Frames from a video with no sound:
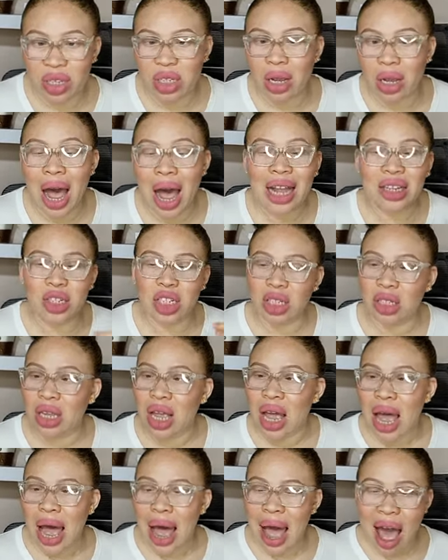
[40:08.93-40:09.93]
So I just
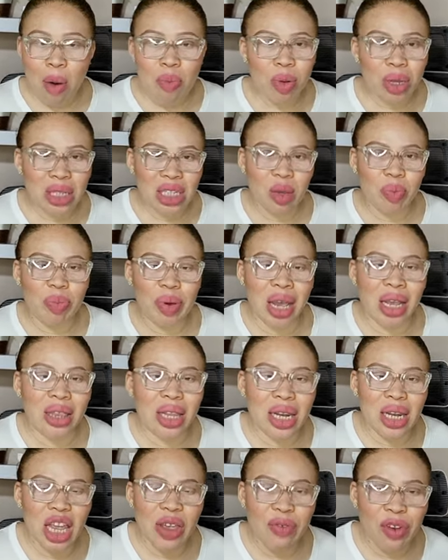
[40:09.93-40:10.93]
happened to be in
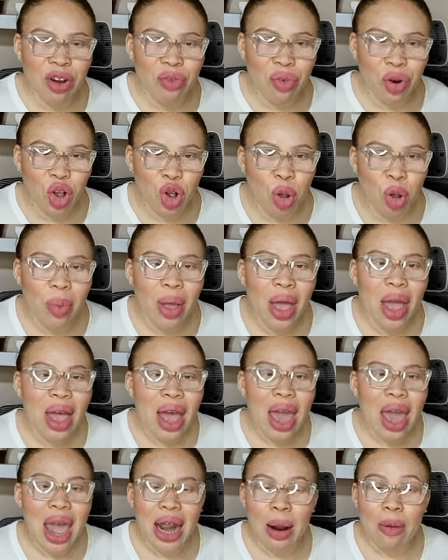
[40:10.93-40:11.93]
the living room
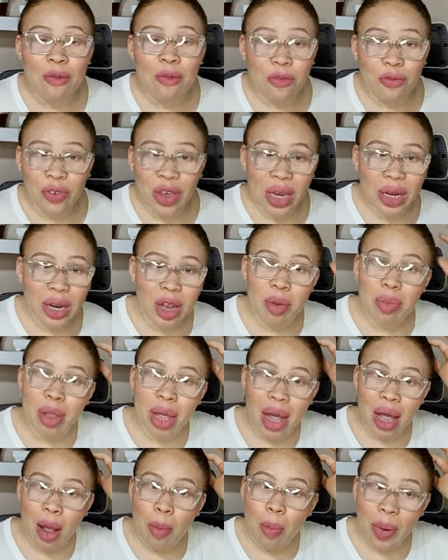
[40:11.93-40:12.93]
and I'm
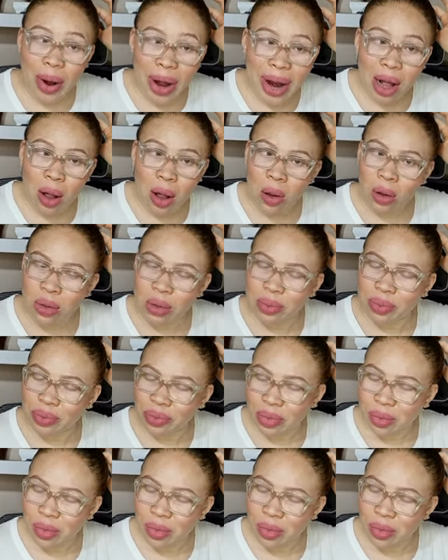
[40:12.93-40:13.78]
feeding uh, Pearl,